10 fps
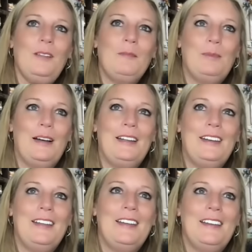But
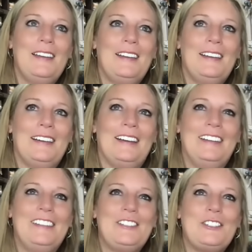
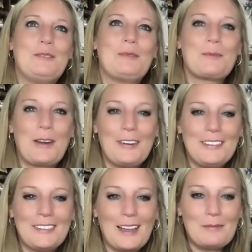she's been
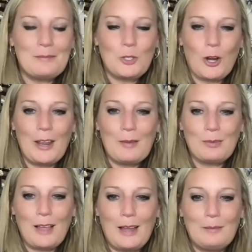wearing that giant
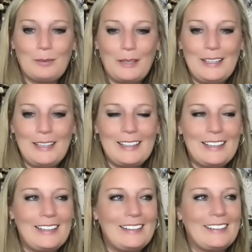plaid blanket,
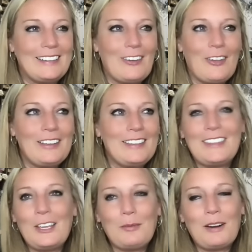and all I can
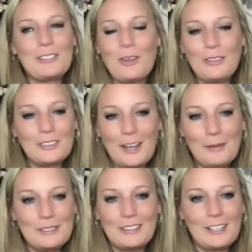think about is all the
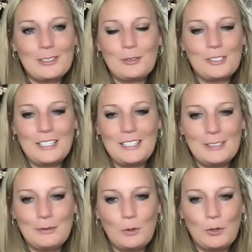times that Lester
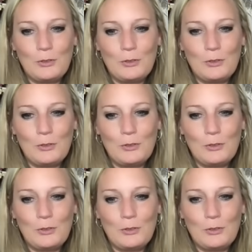teased Voodoo